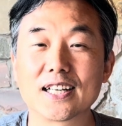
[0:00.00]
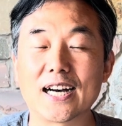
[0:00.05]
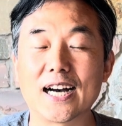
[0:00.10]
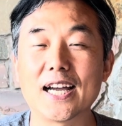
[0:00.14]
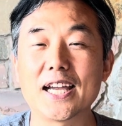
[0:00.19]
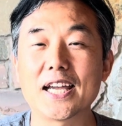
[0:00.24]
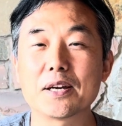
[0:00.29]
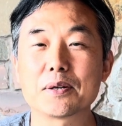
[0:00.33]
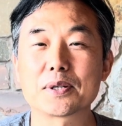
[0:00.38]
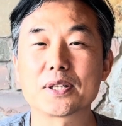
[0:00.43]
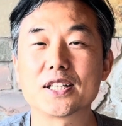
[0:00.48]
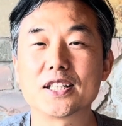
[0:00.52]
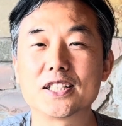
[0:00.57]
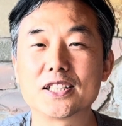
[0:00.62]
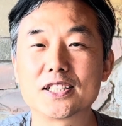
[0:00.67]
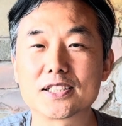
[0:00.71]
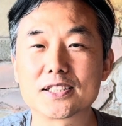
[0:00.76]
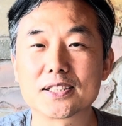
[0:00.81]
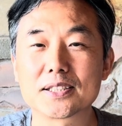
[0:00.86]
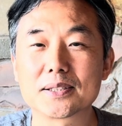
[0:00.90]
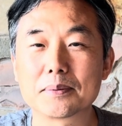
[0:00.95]
I have
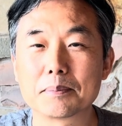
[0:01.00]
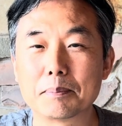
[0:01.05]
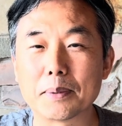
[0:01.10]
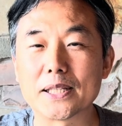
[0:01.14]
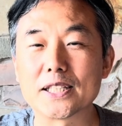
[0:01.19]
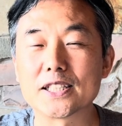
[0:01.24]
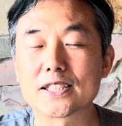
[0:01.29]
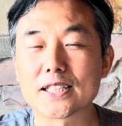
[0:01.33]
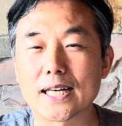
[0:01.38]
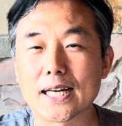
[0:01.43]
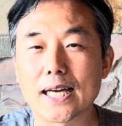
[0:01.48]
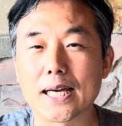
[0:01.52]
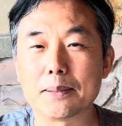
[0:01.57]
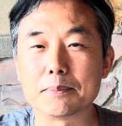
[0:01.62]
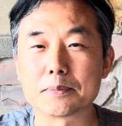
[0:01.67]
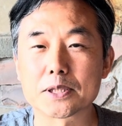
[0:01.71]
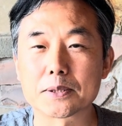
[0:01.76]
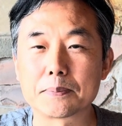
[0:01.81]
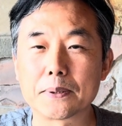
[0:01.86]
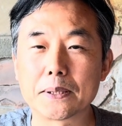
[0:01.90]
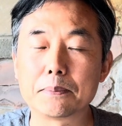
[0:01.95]
heard many
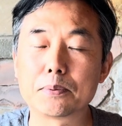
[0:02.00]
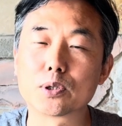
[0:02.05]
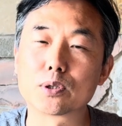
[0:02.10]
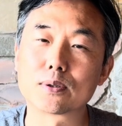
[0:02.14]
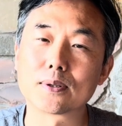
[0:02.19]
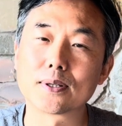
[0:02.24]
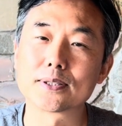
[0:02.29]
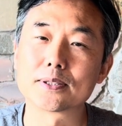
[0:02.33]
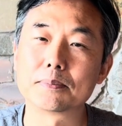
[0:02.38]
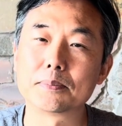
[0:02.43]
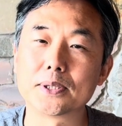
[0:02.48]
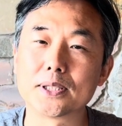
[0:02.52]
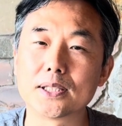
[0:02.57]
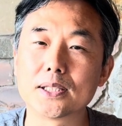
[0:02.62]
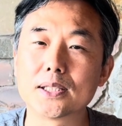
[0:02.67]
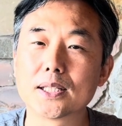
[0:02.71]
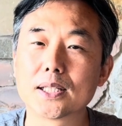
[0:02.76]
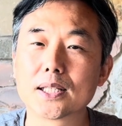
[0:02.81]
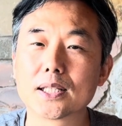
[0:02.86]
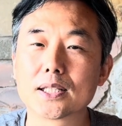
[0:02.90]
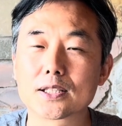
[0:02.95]
times people around
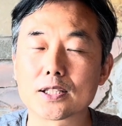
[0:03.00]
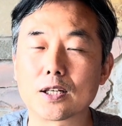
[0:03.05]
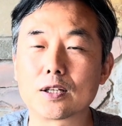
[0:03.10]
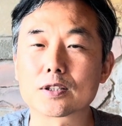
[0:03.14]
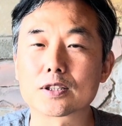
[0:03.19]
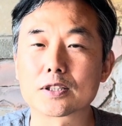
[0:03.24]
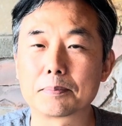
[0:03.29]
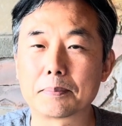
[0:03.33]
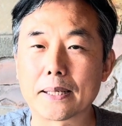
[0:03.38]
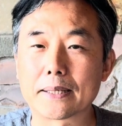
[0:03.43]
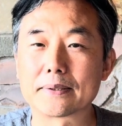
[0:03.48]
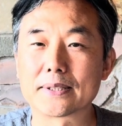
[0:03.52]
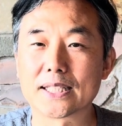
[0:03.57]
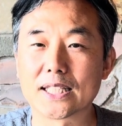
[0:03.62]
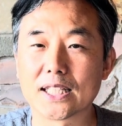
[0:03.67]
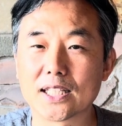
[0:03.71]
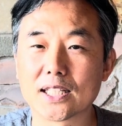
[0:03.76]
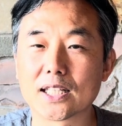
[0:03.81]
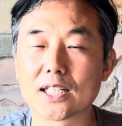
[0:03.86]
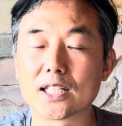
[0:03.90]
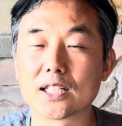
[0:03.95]
me talked about the
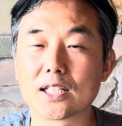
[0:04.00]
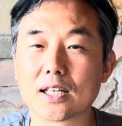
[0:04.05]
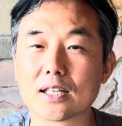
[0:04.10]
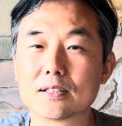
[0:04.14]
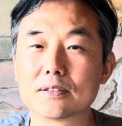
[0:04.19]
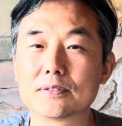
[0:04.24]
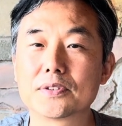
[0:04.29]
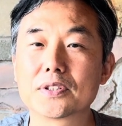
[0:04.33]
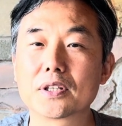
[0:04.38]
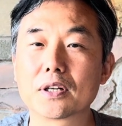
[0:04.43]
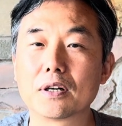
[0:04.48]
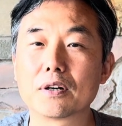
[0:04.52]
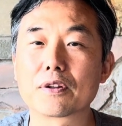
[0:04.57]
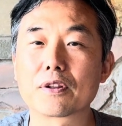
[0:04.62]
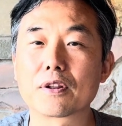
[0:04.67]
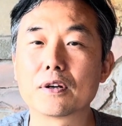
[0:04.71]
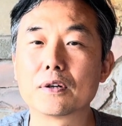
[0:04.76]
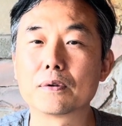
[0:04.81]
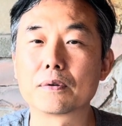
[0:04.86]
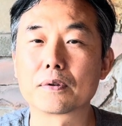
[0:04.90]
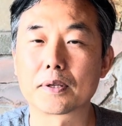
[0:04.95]
yin and yang,
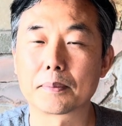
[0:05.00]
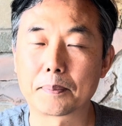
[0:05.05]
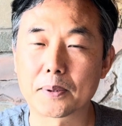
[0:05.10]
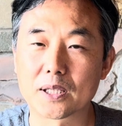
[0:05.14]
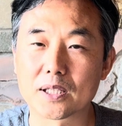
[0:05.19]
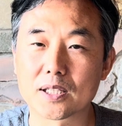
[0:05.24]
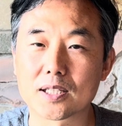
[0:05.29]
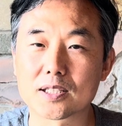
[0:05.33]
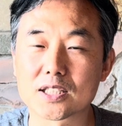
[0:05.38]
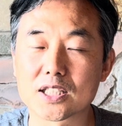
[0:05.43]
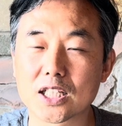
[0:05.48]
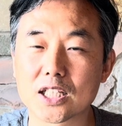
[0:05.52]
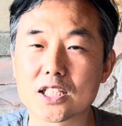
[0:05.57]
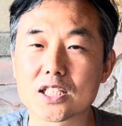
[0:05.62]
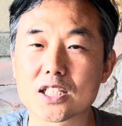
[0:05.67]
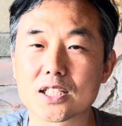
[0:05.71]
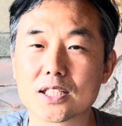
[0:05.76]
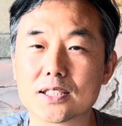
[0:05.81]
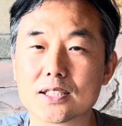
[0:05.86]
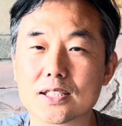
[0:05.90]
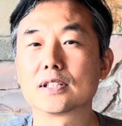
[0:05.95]
although the
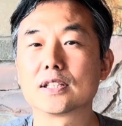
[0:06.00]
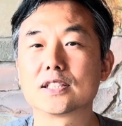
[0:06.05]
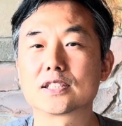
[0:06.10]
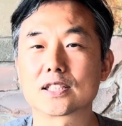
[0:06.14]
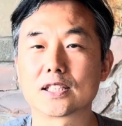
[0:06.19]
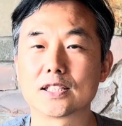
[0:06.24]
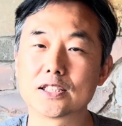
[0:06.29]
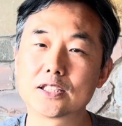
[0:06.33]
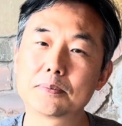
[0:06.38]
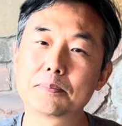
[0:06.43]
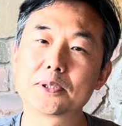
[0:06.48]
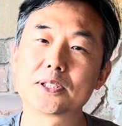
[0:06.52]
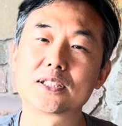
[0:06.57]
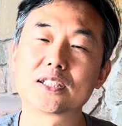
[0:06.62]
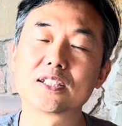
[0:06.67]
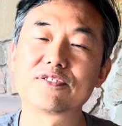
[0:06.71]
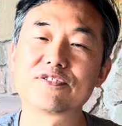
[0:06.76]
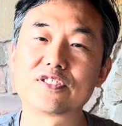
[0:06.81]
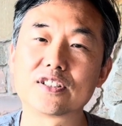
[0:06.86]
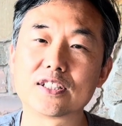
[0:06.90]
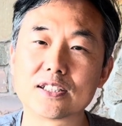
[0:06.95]
pronunciation is a little bit
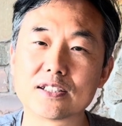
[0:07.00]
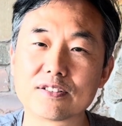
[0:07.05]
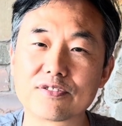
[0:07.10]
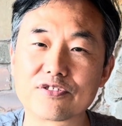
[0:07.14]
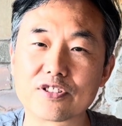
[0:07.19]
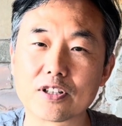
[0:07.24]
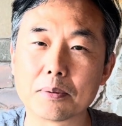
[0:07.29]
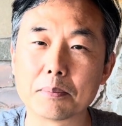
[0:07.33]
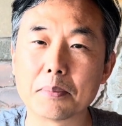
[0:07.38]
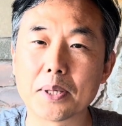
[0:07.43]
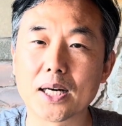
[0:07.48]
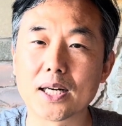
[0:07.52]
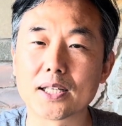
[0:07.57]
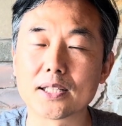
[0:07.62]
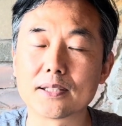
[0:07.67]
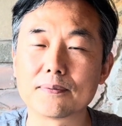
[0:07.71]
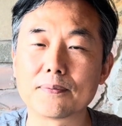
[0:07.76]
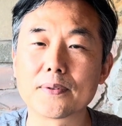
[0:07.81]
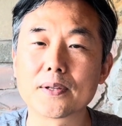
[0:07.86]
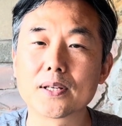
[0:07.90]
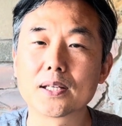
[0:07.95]
different from
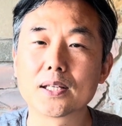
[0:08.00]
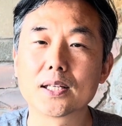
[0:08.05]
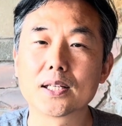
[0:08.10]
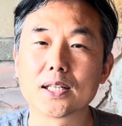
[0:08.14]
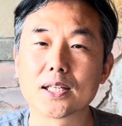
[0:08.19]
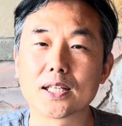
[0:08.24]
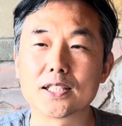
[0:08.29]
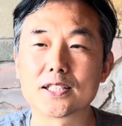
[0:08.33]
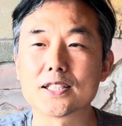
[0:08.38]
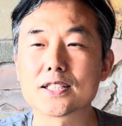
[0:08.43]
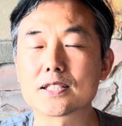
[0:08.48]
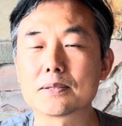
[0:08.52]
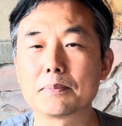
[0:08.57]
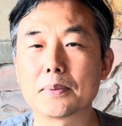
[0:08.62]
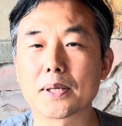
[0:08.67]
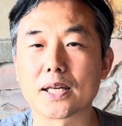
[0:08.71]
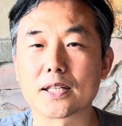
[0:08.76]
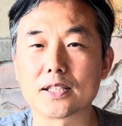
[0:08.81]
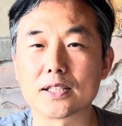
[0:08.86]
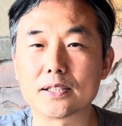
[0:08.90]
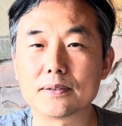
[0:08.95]
mine. It doesn't
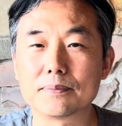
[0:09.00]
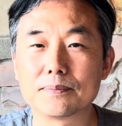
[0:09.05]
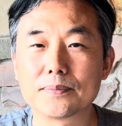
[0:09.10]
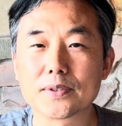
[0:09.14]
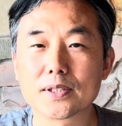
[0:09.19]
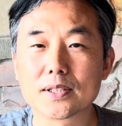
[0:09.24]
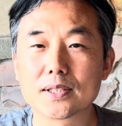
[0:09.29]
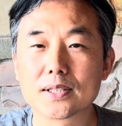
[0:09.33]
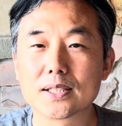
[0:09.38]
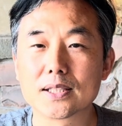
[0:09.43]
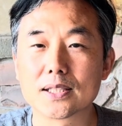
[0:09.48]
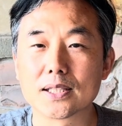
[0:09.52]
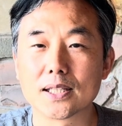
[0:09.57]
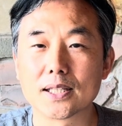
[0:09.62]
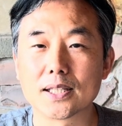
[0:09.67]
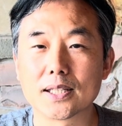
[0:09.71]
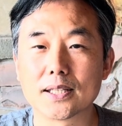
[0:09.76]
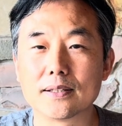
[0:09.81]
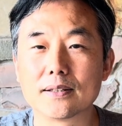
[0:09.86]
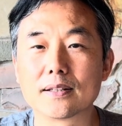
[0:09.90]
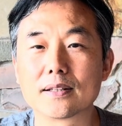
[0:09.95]
matter,
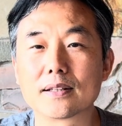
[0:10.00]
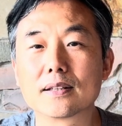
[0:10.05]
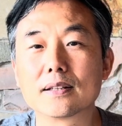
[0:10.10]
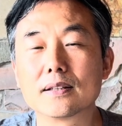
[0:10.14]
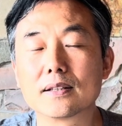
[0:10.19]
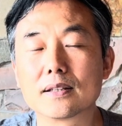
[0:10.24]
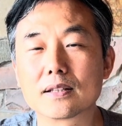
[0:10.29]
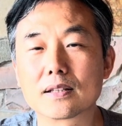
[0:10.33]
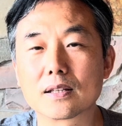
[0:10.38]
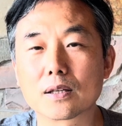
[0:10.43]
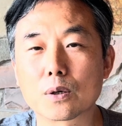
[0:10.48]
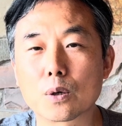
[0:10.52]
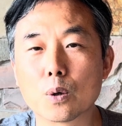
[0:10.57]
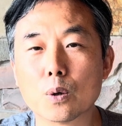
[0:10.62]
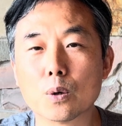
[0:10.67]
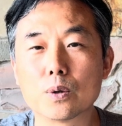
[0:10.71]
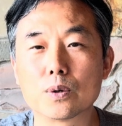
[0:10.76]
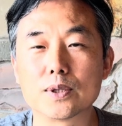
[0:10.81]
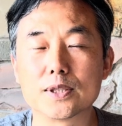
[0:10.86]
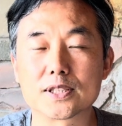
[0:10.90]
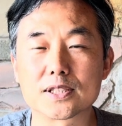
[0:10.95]
and the
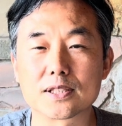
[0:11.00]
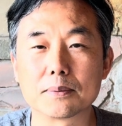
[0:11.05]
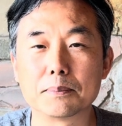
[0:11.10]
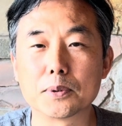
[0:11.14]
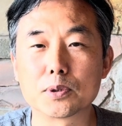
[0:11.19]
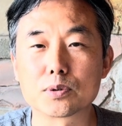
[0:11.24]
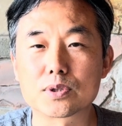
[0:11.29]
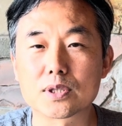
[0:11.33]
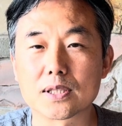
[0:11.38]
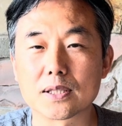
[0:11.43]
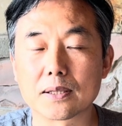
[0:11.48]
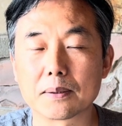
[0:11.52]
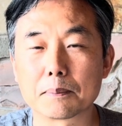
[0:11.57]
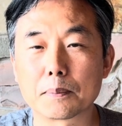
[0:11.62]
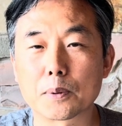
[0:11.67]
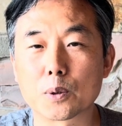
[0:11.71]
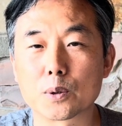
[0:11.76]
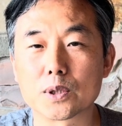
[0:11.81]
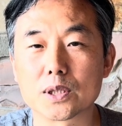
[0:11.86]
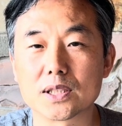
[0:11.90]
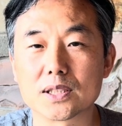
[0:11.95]
core is the most
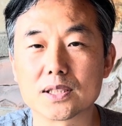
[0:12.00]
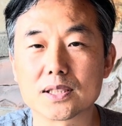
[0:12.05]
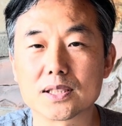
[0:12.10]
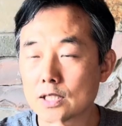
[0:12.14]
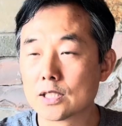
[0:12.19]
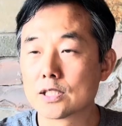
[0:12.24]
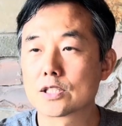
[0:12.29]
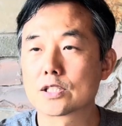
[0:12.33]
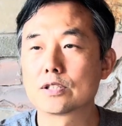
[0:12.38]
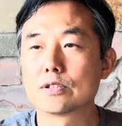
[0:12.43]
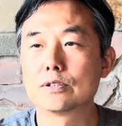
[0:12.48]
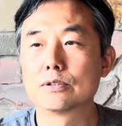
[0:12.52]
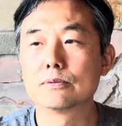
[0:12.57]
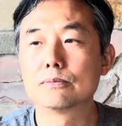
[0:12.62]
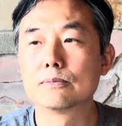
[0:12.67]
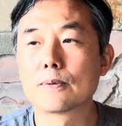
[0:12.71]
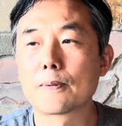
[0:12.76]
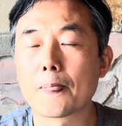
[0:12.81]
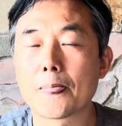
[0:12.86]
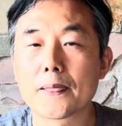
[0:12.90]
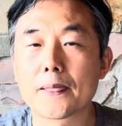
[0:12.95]
important. So,